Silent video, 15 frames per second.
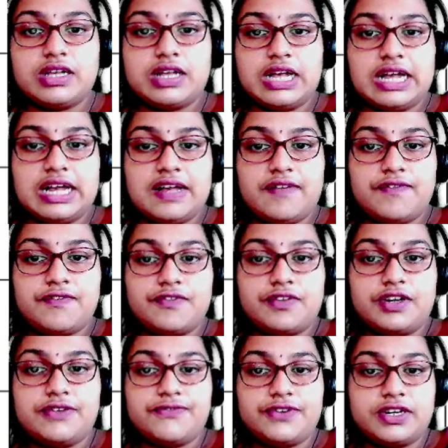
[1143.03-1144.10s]
I have
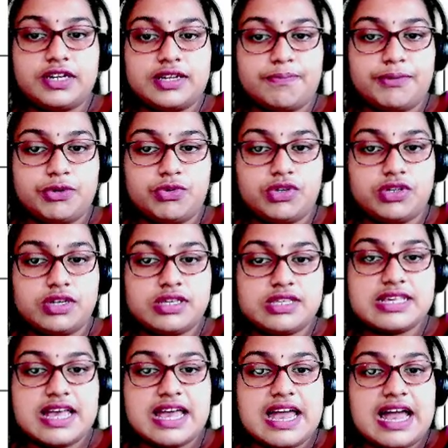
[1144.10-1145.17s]
different
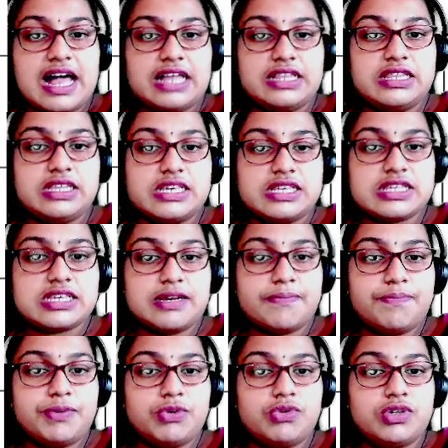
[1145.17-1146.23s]
computers, and these
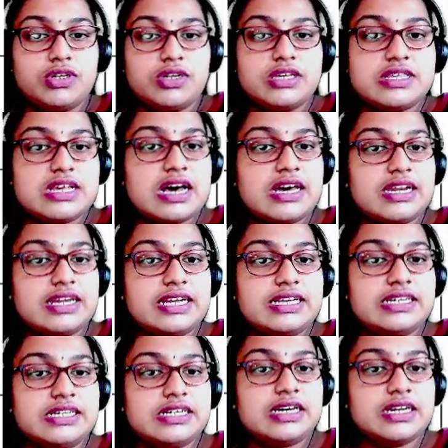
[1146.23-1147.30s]
computers are
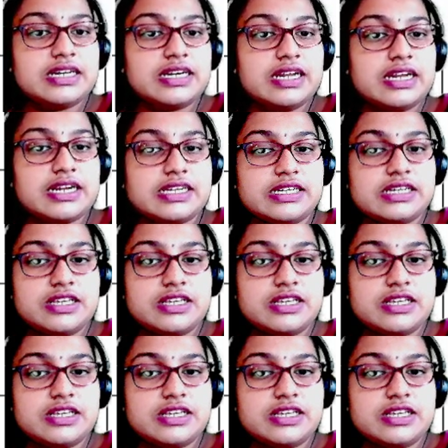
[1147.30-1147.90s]
interconnected.